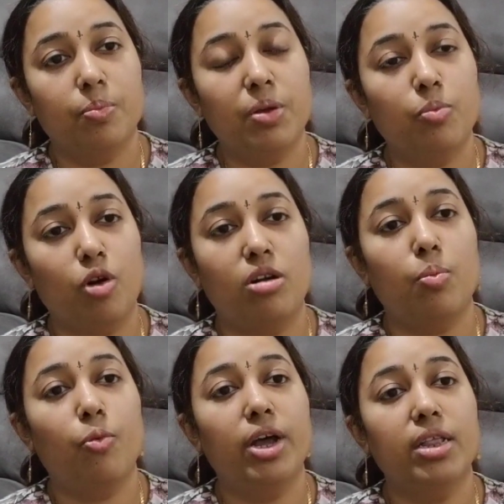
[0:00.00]
been brought
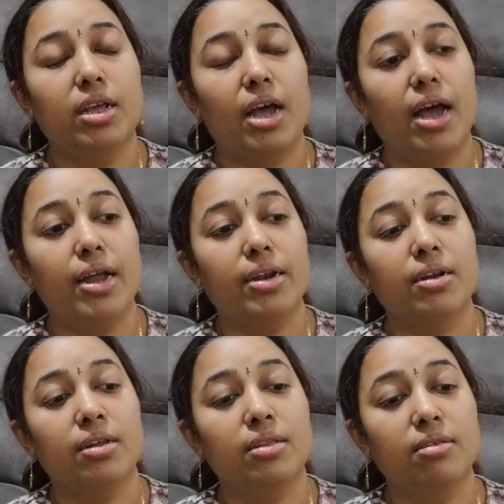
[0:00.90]
up with,
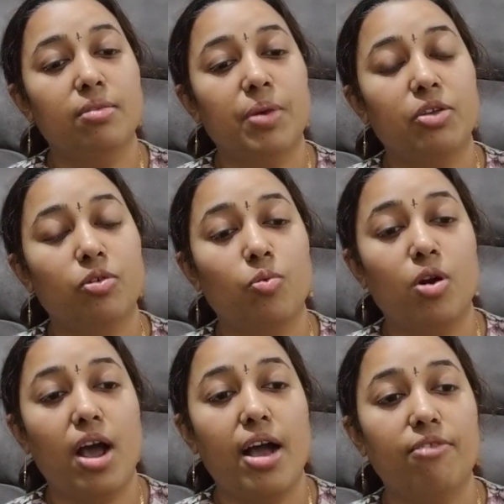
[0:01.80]
and this is based on
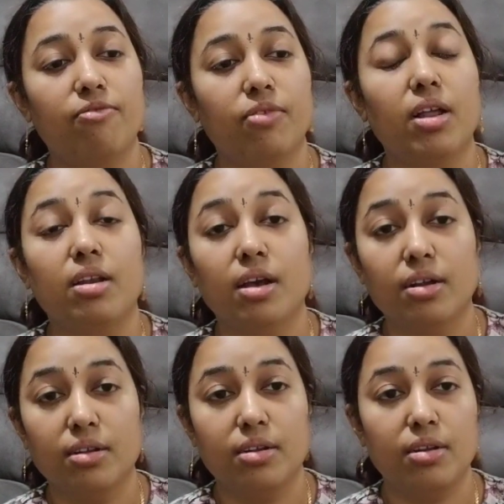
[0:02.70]
what I have
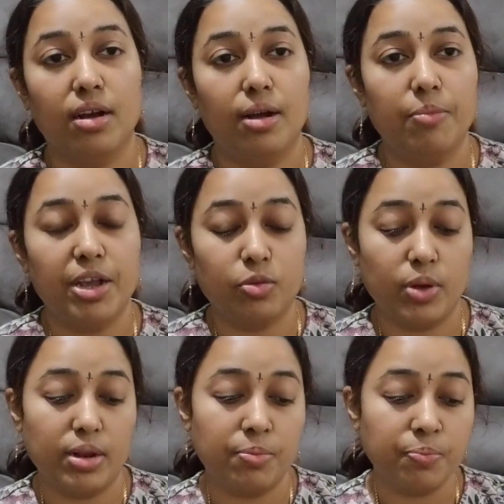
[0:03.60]
learned as
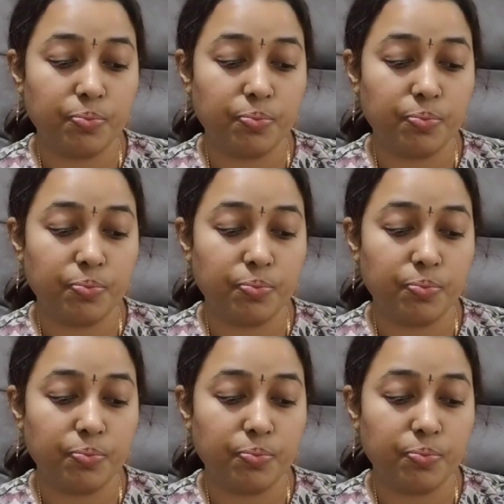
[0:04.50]
well.